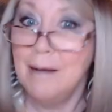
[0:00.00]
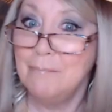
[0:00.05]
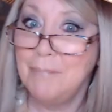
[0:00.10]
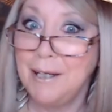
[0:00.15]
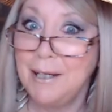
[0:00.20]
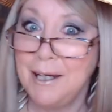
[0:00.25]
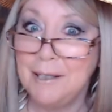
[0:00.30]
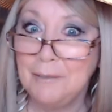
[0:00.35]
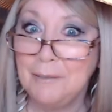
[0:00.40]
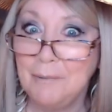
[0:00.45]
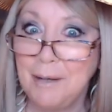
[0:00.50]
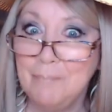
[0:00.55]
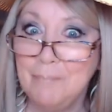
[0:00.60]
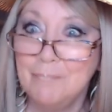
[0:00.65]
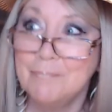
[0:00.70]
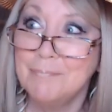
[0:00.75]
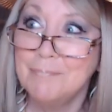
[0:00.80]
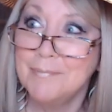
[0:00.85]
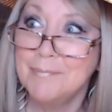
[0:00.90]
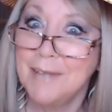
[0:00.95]
But anyway,
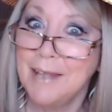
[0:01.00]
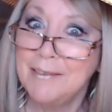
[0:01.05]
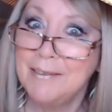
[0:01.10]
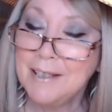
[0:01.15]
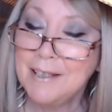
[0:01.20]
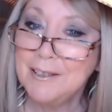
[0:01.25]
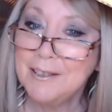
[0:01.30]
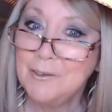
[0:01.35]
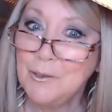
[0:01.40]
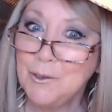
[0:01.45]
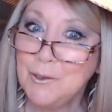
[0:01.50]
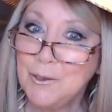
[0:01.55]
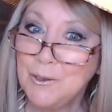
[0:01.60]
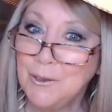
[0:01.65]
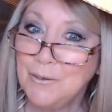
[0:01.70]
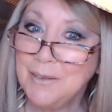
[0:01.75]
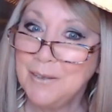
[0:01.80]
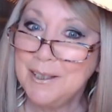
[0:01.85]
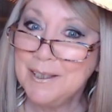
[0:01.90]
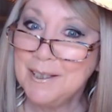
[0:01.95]
that's an old
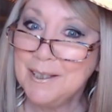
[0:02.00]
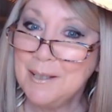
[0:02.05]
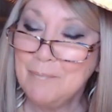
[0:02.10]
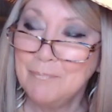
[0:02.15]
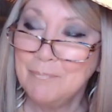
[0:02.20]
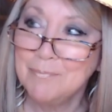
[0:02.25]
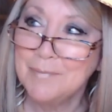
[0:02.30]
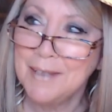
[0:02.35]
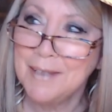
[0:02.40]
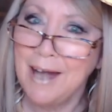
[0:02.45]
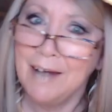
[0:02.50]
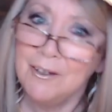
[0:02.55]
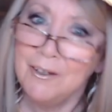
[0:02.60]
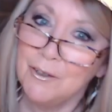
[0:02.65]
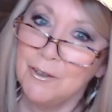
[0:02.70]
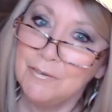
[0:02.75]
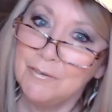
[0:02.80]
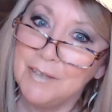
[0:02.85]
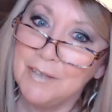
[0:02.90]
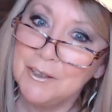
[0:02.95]
story, isn't it? I don't
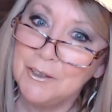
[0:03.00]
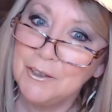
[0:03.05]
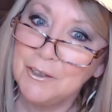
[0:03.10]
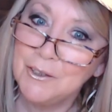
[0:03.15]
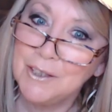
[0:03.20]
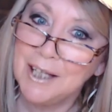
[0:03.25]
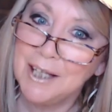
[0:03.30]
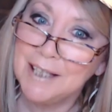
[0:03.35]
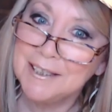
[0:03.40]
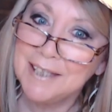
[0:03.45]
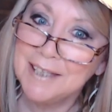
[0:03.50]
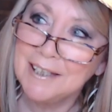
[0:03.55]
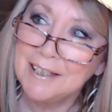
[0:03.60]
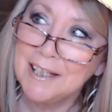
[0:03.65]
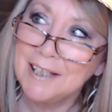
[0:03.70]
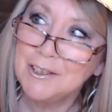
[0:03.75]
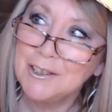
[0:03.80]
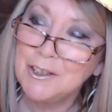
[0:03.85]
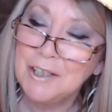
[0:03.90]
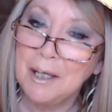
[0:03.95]
know if I told you guys that
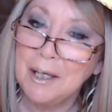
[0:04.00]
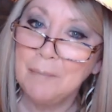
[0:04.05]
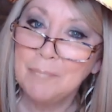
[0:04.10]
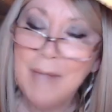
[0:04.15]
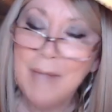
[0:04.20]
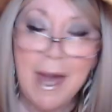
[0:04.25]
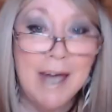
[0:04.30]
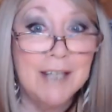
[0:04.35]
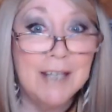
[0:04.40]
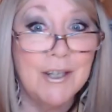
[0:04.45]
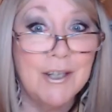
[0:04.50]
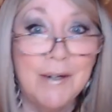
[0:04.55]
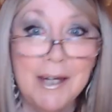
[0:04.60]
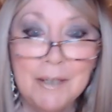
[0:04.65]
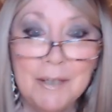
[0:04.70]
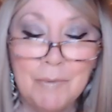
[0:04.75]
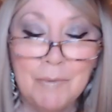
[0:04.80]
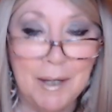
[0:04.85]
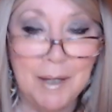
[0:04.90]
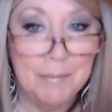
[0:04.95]
last year. So
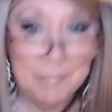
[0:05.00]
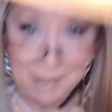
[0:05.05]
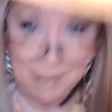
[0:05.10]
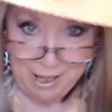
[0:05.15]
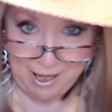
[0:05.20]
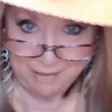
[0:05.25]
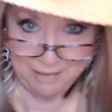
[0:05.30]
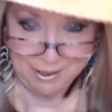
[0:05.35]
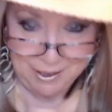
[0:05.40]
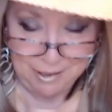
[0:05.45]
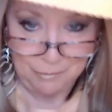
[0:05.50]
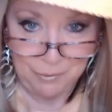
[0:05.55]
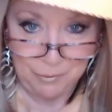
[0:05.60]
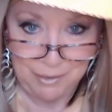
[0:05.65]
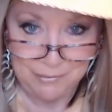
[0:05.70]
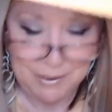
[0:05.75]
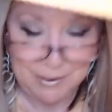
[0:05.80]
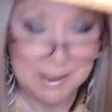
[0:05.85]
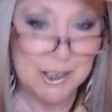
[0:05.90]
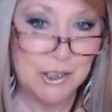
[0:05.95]
anyway, the hat that I'm
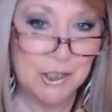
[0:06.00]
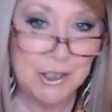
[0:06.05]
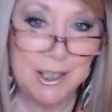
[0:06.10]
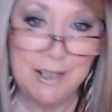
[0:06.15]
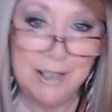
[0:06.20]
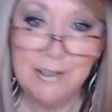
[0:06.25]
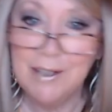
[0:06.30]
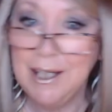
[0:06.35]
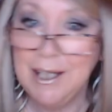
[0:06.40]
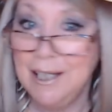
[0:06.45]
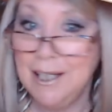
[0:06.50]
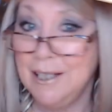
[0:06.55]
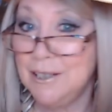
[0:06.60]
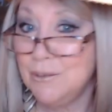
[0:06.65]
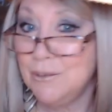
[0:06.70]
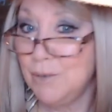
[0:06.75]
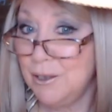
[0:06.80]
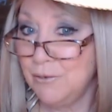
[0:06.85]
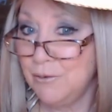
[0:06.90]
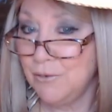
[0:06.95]
wearing this year is
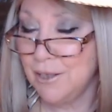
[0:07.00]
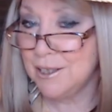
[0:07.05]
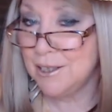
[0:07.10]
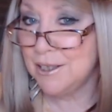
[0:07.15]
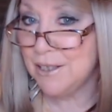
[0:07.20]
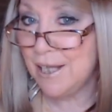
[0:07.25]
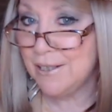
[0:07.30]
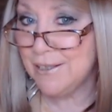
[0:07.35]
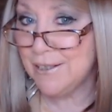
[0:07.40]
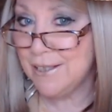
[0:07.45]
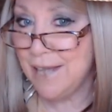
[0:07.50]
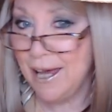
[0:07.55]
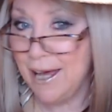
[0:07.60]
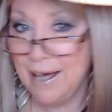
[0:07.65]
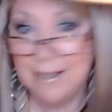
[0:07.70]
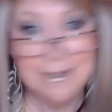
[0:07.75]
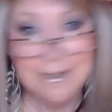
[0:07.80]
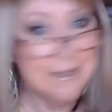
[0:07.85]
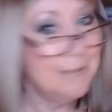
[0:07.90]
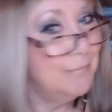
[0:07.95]
one of Rick Stetson
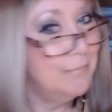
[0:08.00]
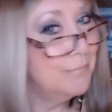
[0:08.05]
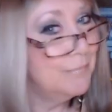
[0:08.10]
hats.